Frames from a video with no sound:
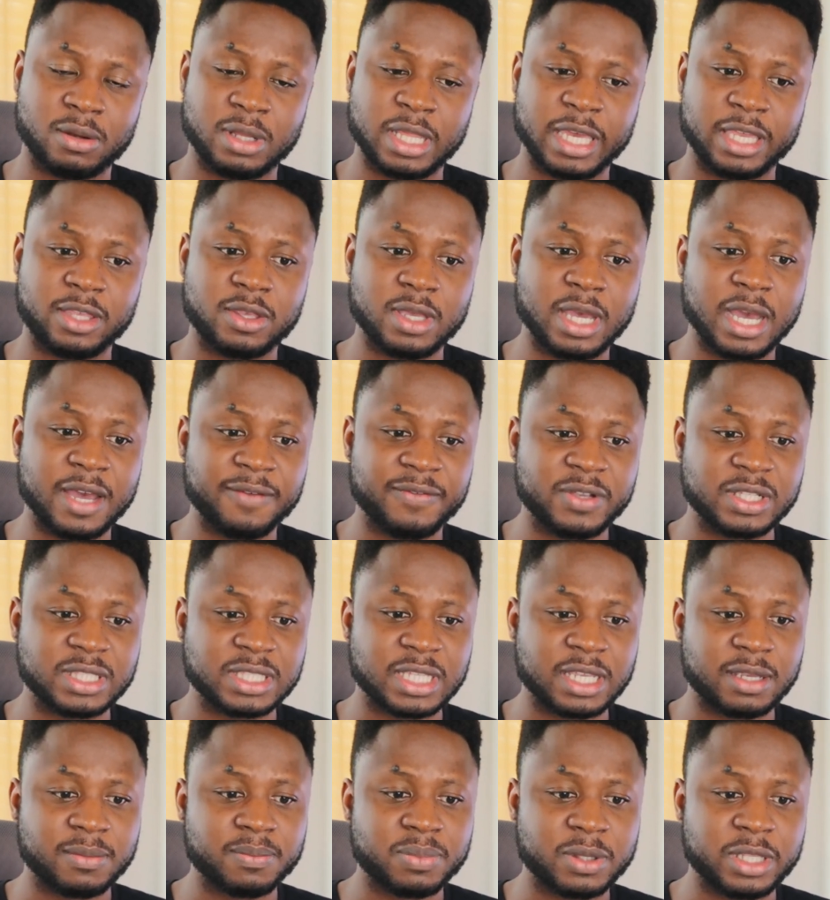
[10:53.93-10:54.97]
Like you have a
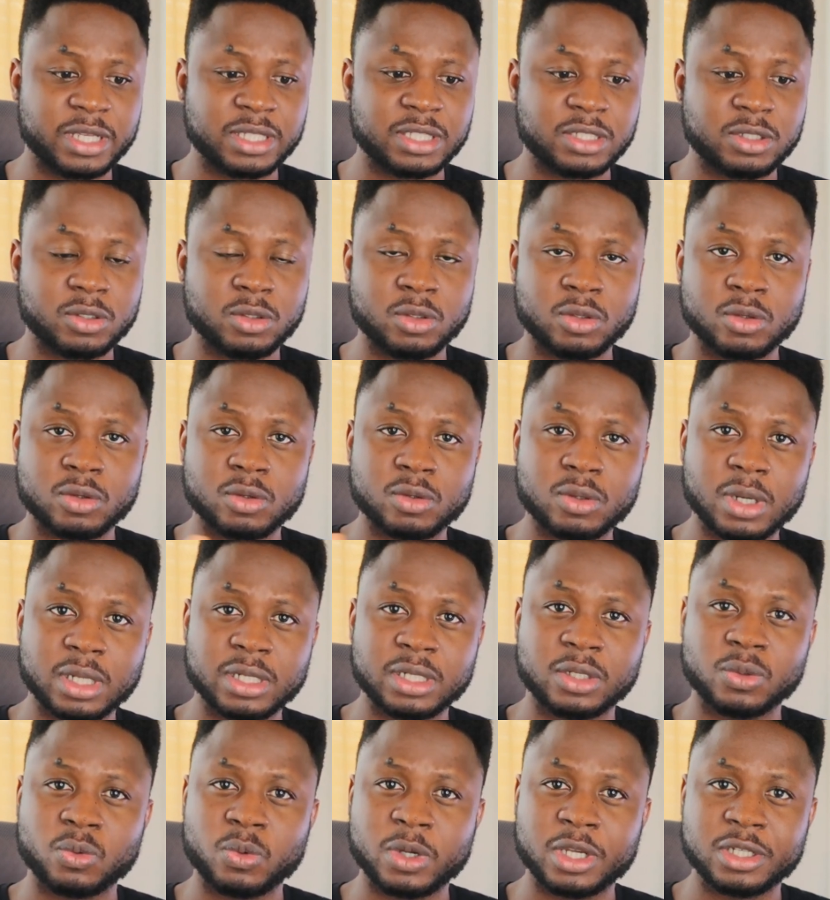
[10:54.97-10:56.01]
template, you know
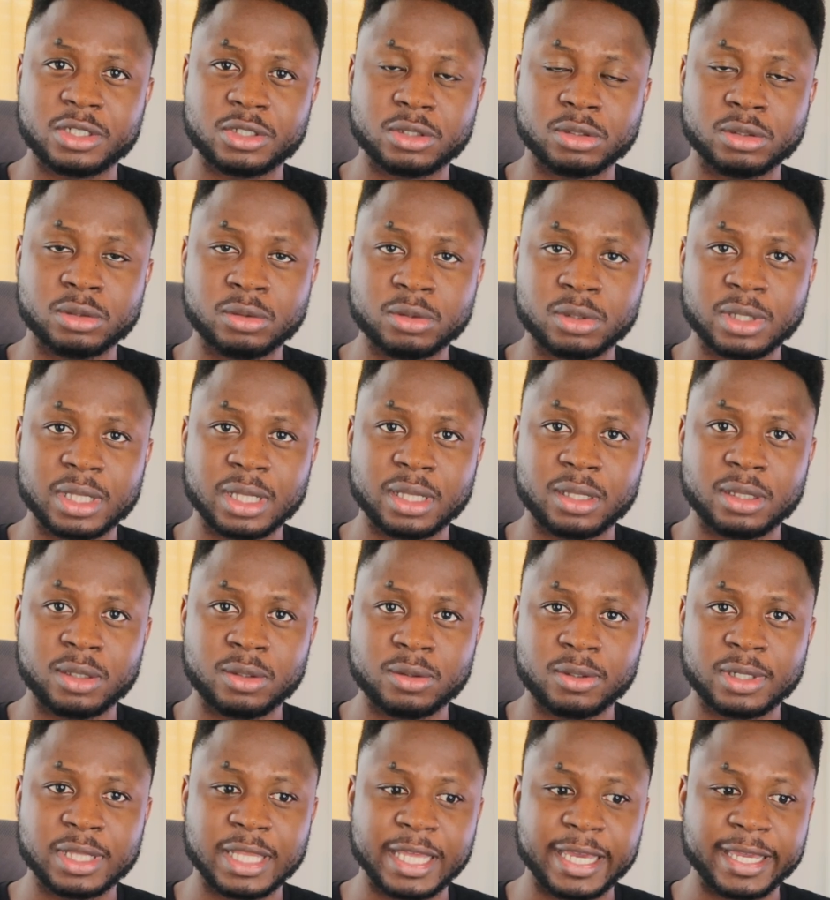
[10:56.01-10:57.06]
the way it should
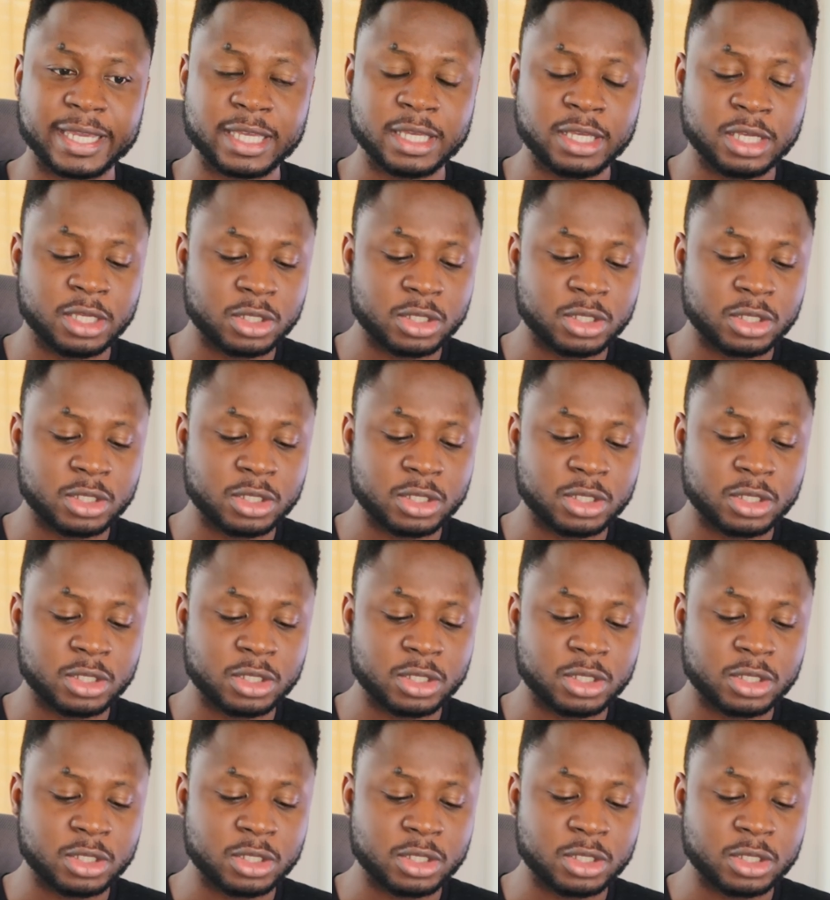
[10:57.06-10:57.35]
look like.